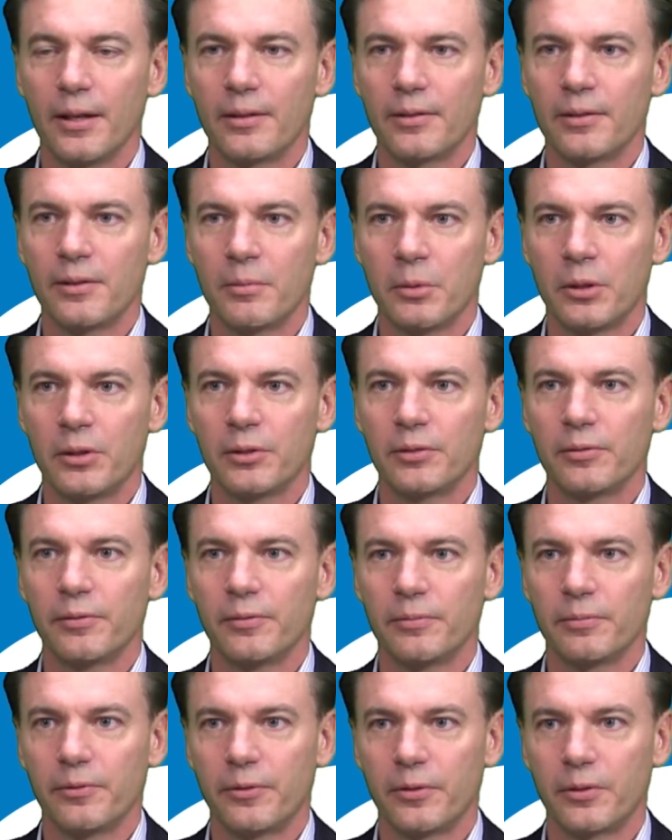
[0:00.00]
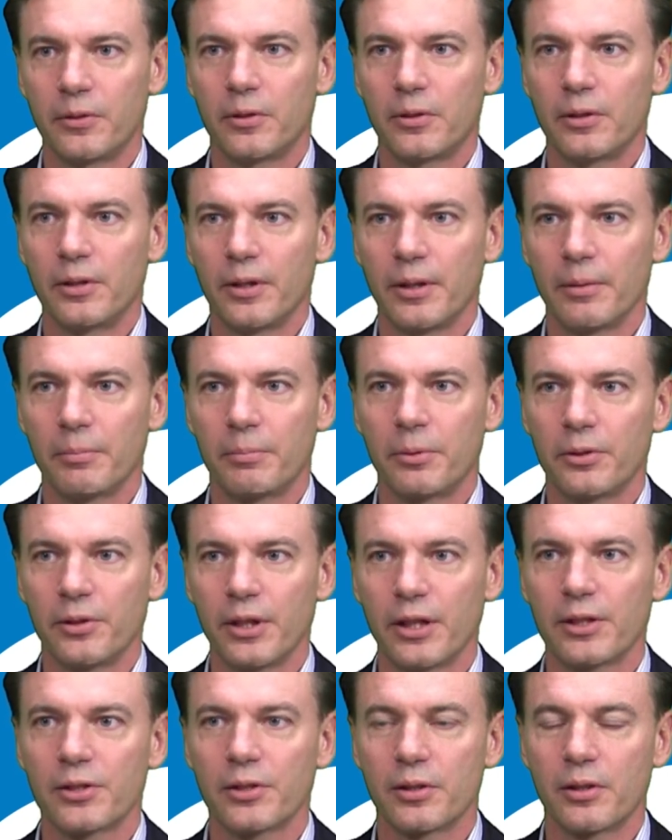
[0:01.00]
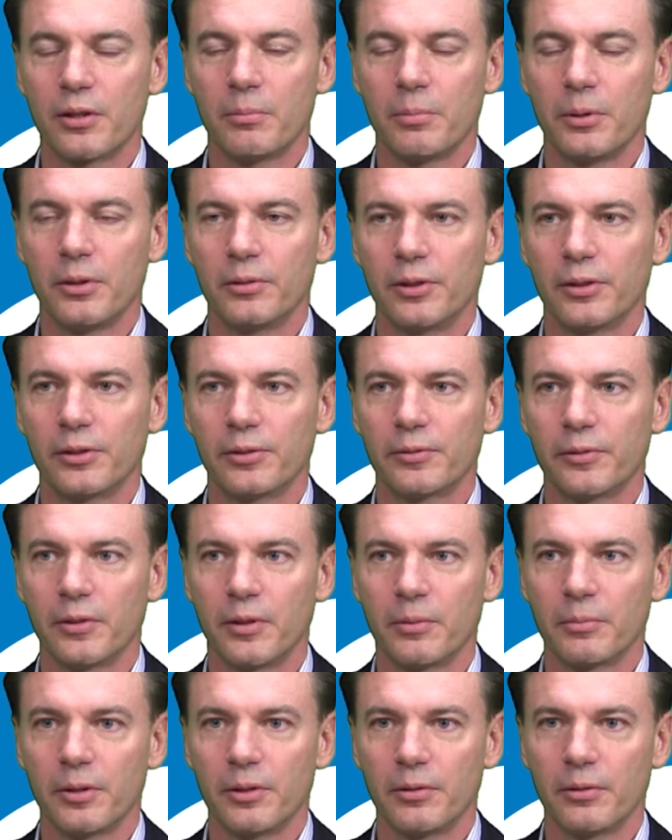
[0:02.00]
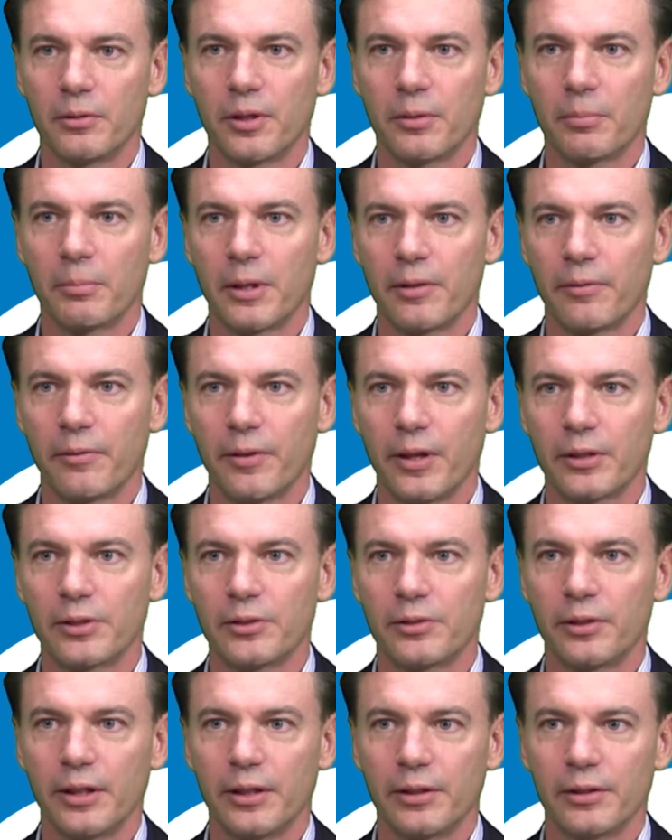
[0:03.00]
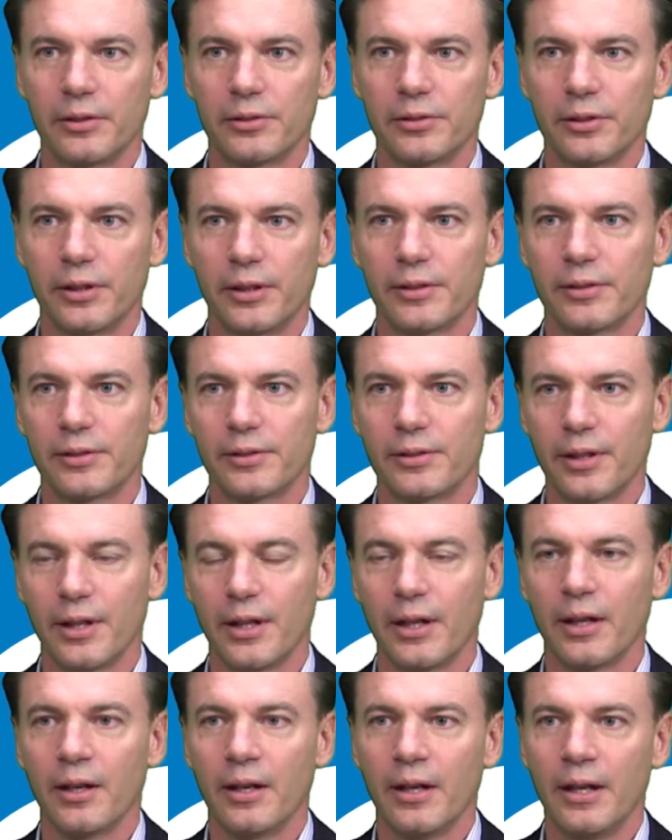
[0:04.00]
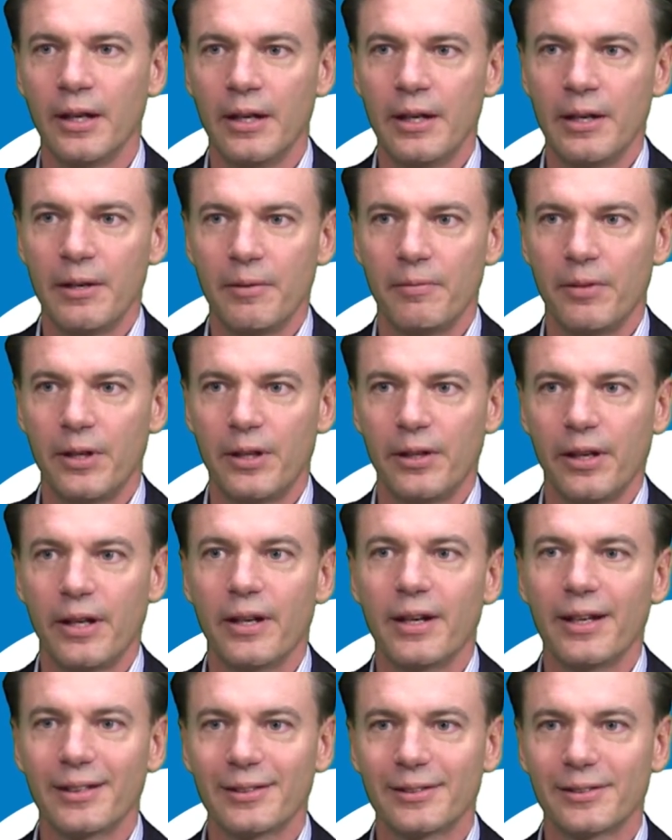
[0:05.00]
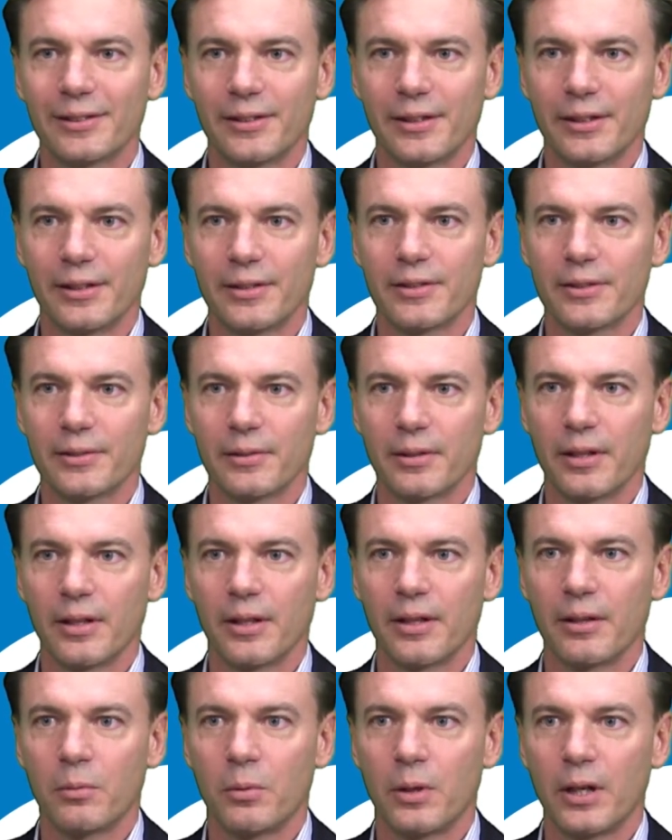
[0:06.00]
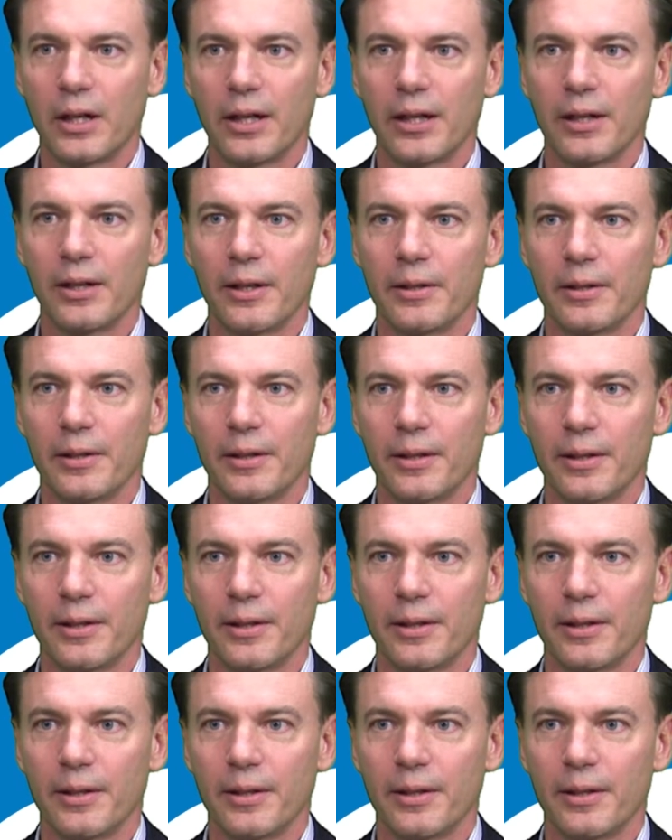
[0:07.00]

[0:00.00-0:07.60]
Demand for production components from the Nordic manufacturing industry is still very hesitant, while